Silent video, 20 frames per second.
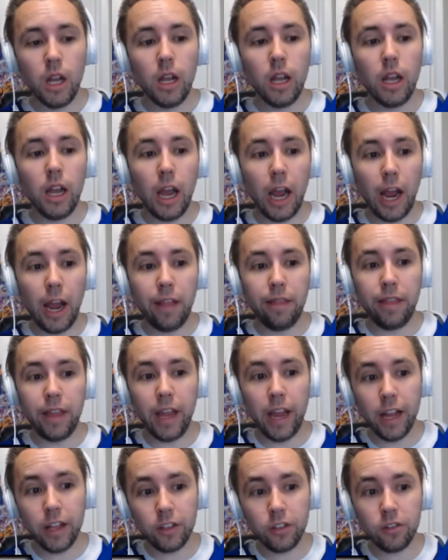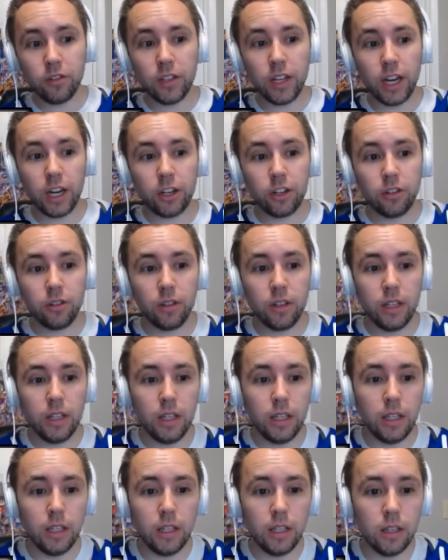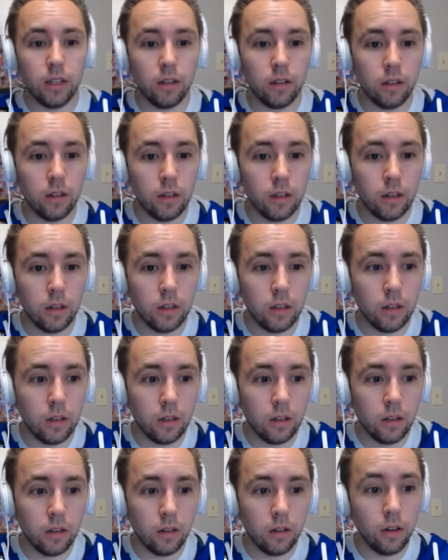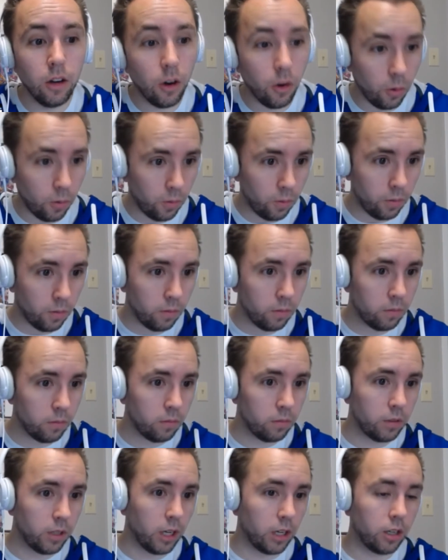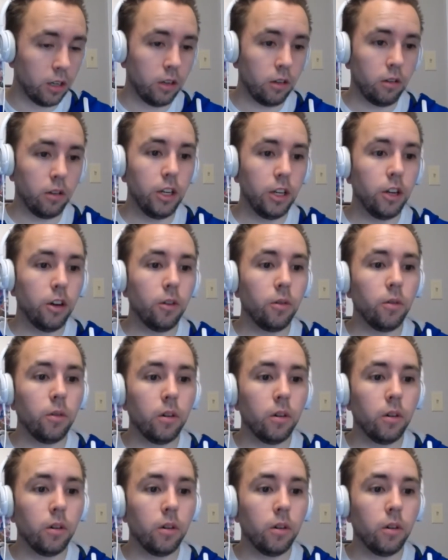And the answer is actually no. Technically, no.